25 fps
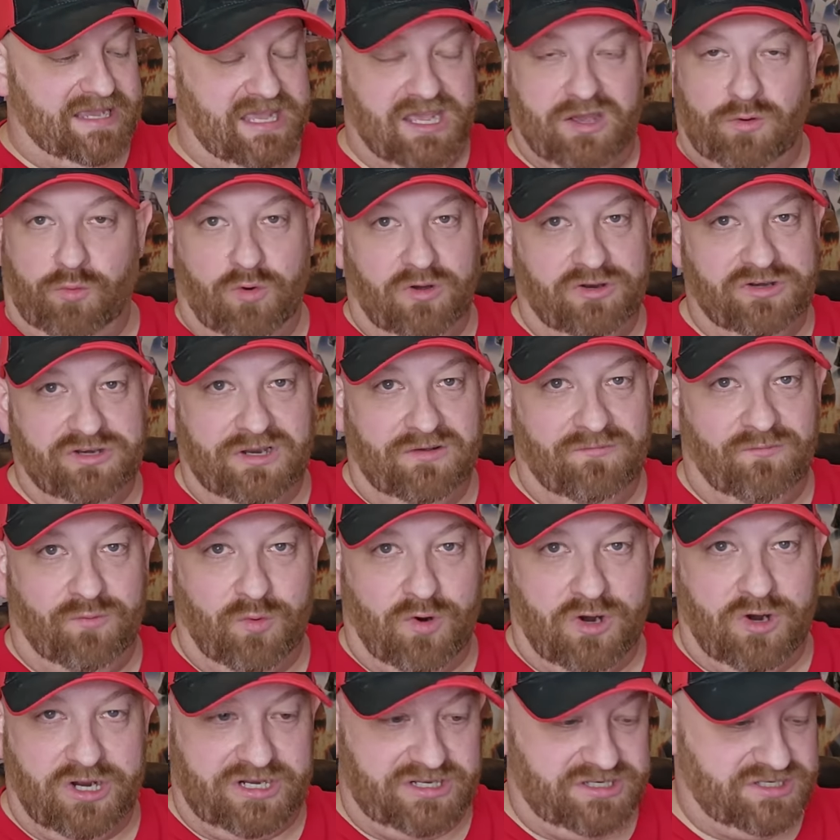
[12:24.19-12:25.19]
it wouldn't have
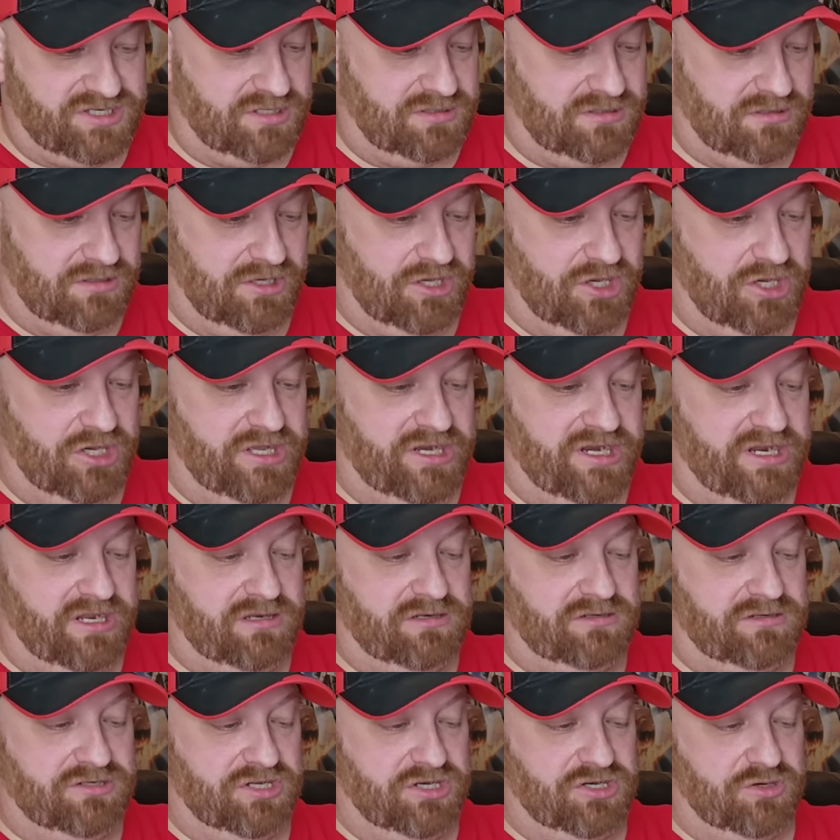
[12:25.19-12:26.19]
worked good
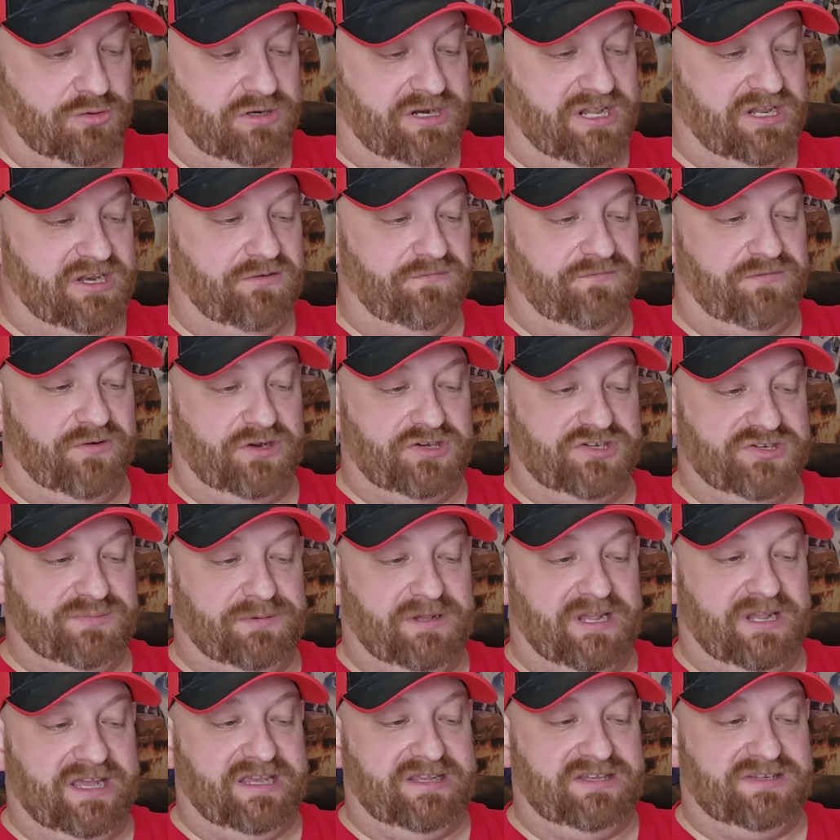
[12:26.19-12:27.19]
to do it in the first
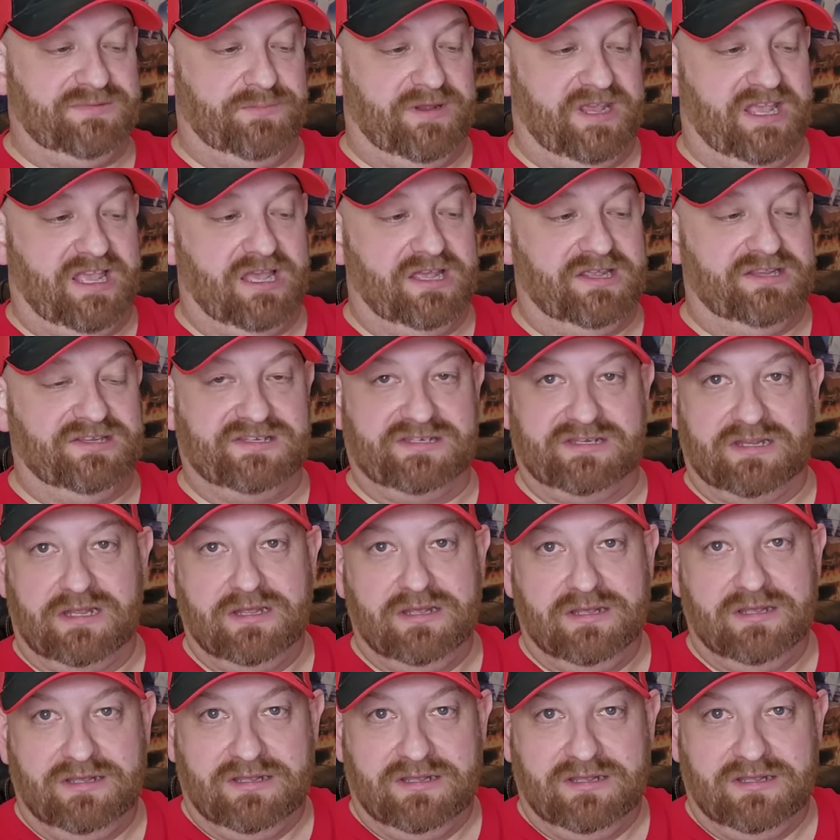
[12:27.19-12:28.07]
place because